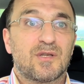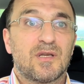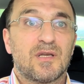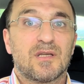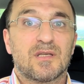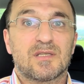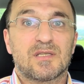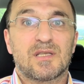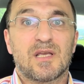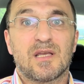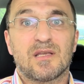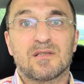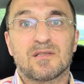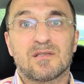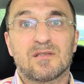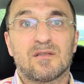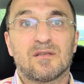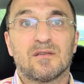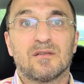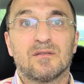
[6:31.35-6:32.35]
He
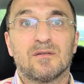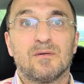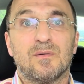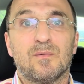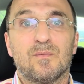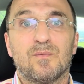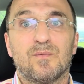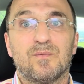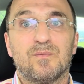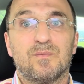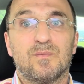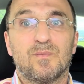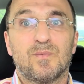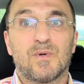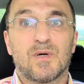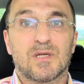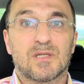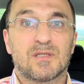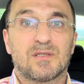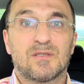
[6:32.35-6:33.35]
sensed
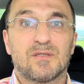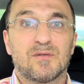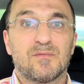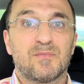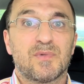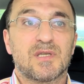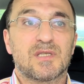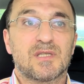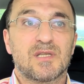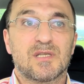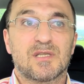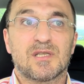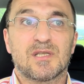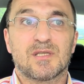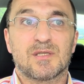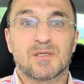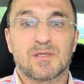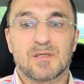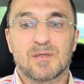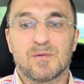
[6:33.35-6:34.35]
what
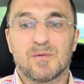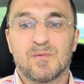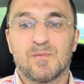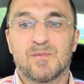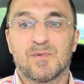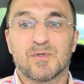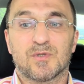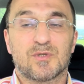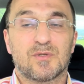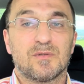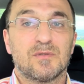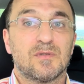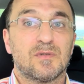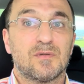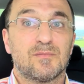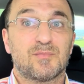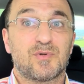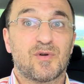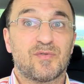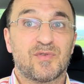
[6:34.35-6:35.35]
businesses would
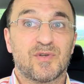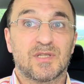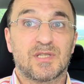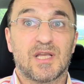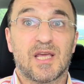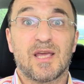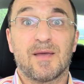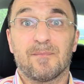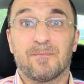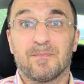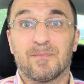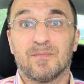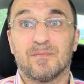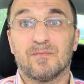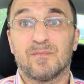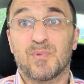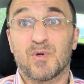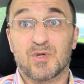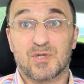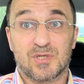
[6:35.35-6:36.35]
profit him
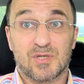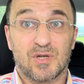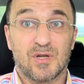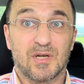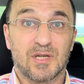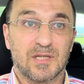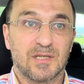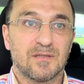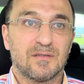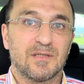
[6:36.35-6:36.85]
personally.